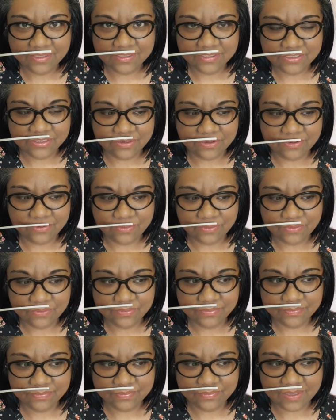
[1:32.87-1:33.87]

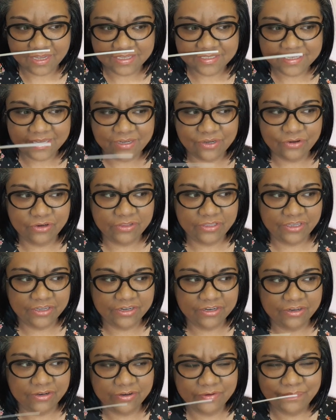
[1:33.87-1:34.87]
So I said
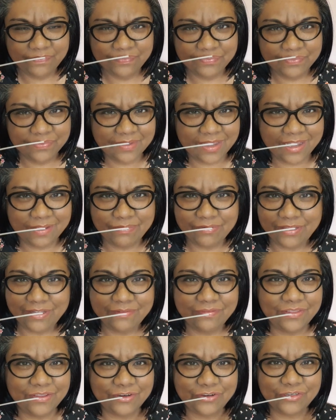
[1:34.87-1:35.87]
earlier, I
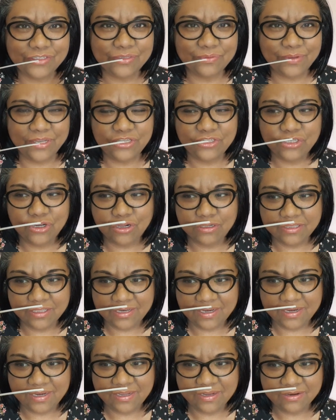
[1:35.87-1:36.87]
believe there's white
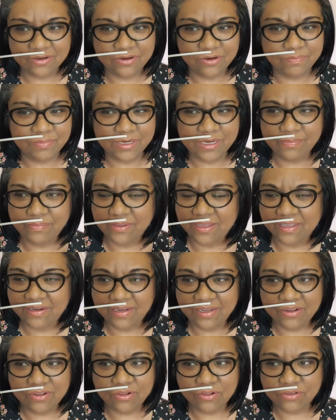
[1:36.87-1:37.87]
chocolate in here, but I'm
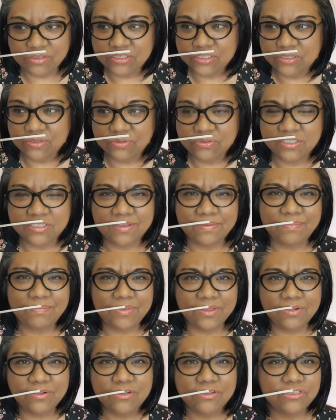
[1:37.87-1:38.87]
getting also
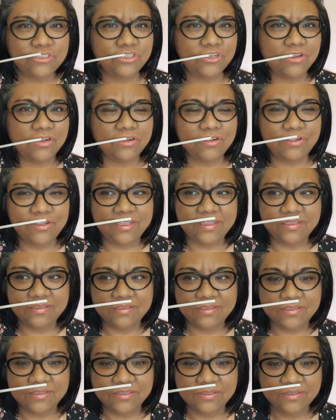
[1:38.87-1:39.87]
some milk
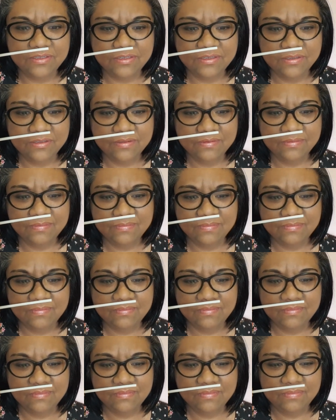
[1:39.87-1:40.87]
chocolate.
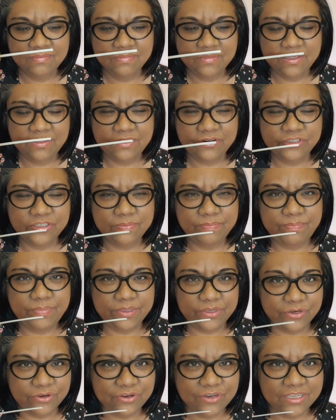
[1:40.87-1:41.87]
There's a
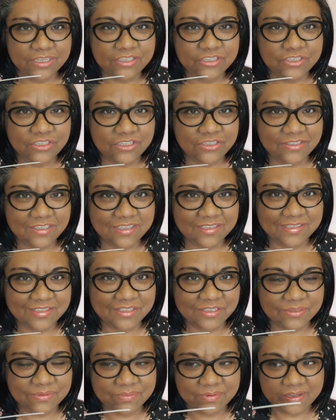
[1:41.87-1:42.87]
bitterness to
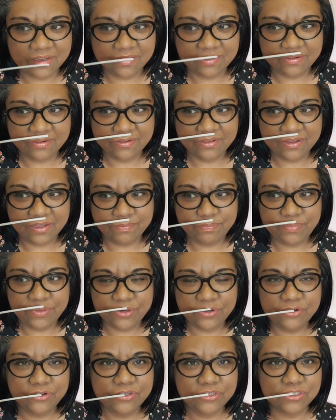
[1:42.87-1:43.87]
this as well, a
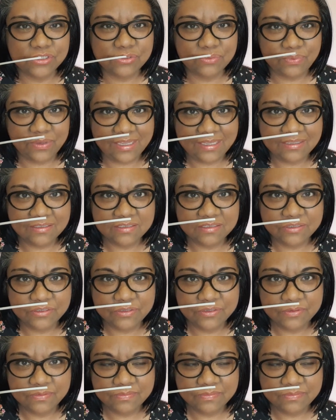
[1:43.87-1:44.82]
bittersweet